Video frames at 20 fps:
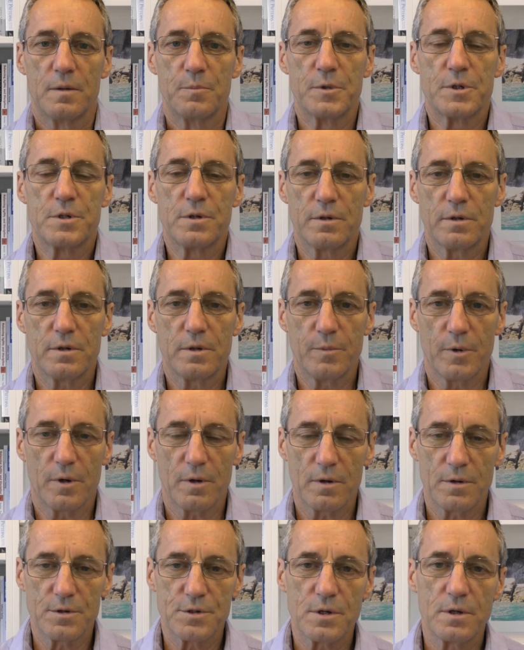Maturity
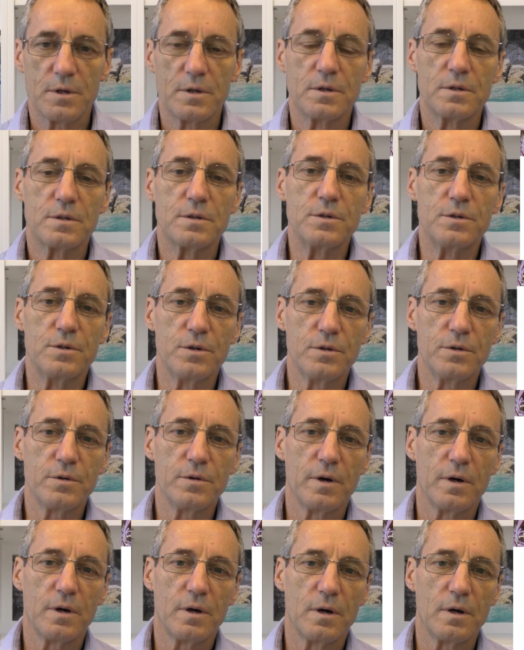models
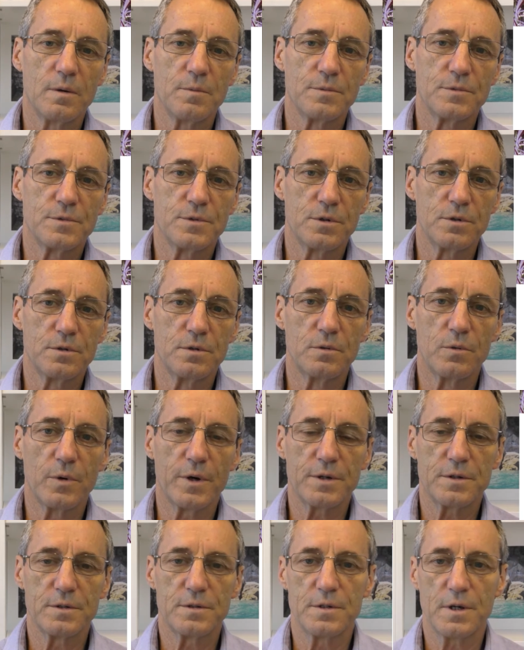do help to
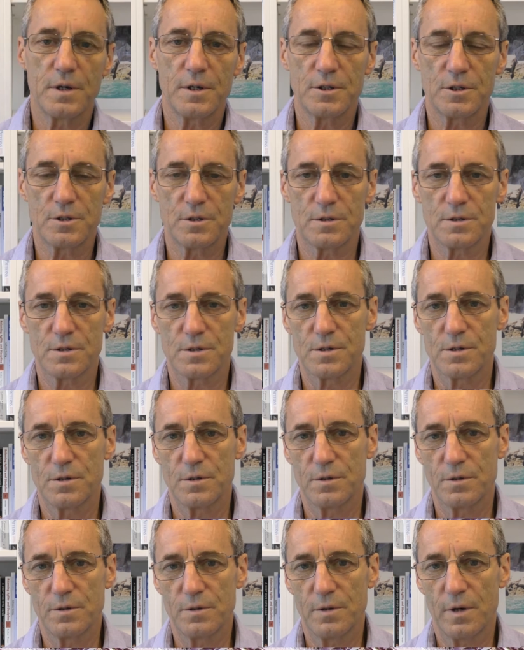direct attention
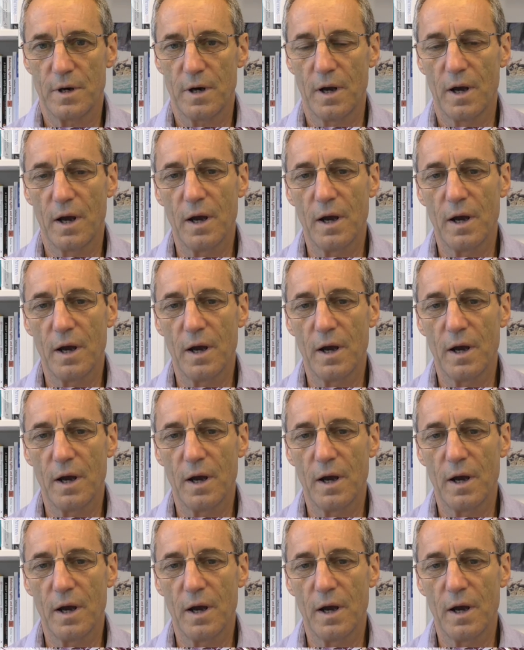to